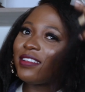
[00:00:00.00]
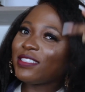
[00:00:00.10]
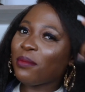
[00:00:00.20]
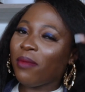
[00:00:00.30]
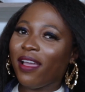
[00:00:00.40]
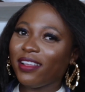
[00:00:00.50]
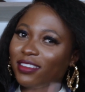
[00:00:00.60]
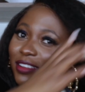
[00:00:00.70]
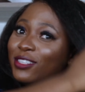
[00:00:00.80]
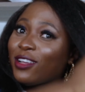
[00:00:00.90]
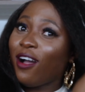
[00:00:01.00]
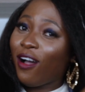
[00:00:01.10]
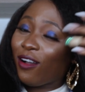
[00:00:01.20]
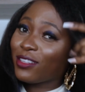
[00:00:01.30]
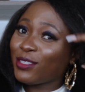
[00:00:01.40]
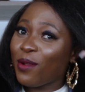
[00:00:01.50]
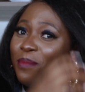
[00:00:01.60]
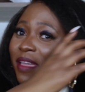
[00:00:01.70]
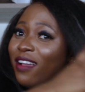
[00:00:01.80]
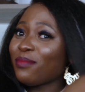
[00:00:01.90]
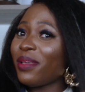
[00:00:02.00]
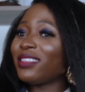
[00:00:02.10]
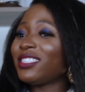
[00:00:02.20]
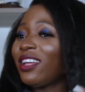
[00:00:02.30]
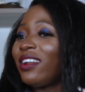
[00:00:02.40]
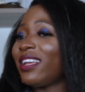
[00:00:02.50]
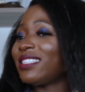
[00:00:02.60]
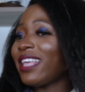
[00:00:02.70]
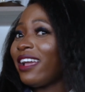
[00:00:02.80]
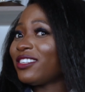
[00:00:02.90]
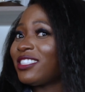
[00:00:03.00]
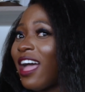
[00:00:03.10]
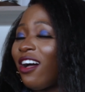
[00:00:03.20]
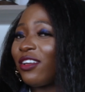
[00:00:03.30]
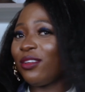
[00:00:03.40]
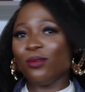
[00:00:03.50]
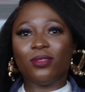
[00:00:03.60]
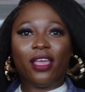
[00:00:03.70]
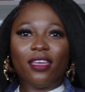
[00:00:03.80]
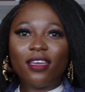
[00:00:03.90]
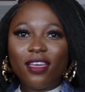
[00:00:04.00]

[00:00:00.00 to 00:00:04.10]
They might talk to a man based on his hairstyle, you know, like